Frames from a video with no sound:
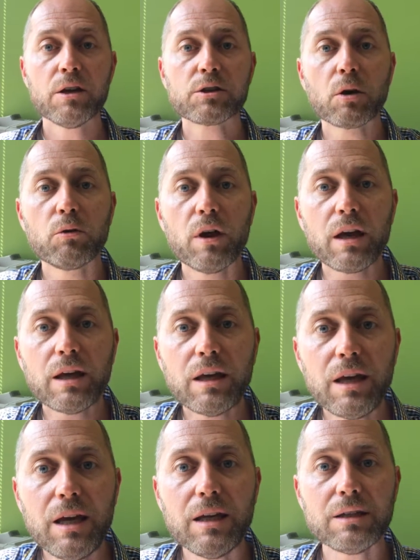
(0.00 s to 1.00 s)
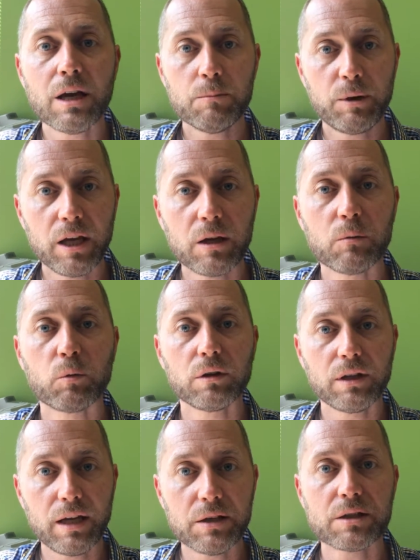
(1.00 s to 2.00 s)
So the heat being
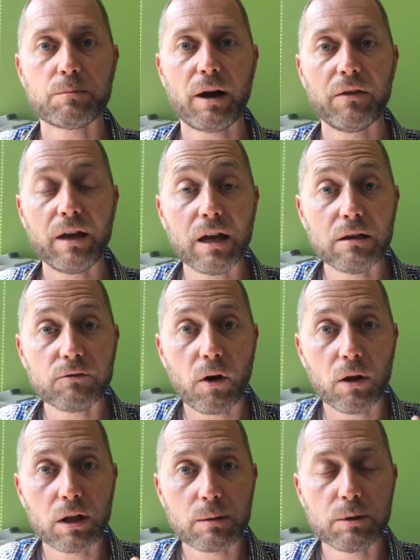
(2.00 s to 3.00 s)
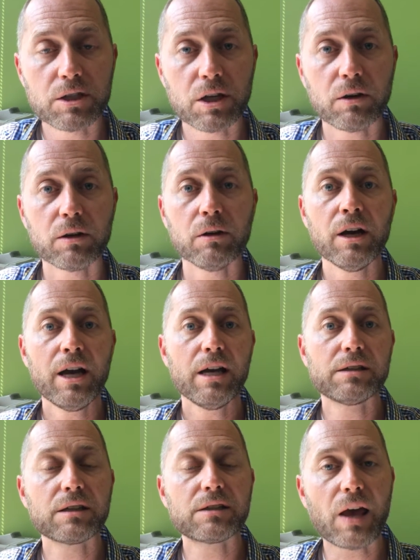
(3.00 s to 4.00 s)
released by the infalling material
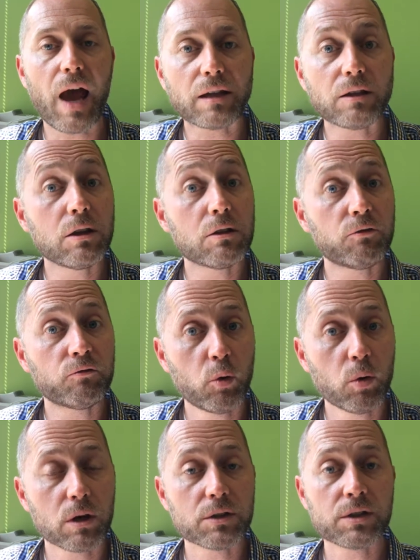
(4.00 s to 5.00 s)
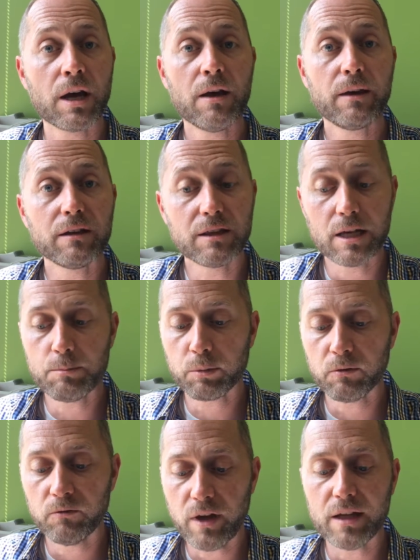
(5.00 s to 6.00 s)
is exactly the force that then
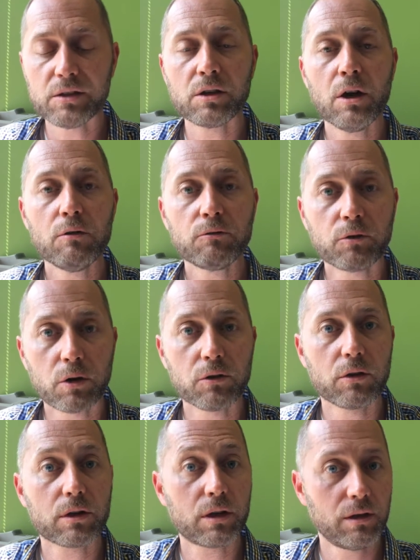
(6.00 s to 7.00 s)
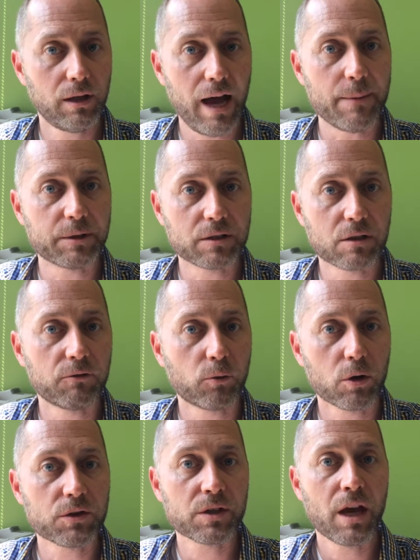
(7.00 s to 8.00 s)
prevents further collapse. It's the
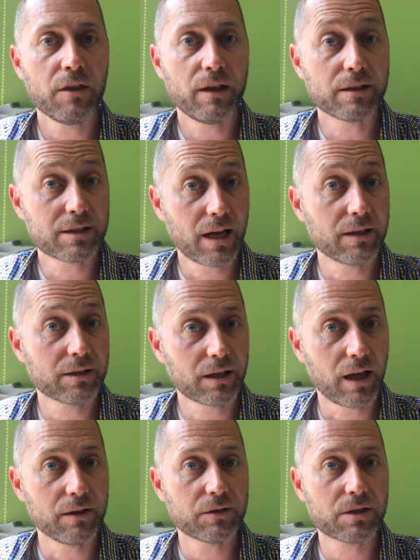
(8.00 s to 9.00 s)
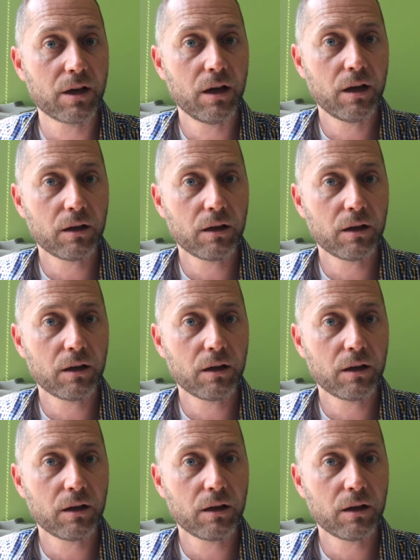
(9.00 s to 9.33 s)
force that stands against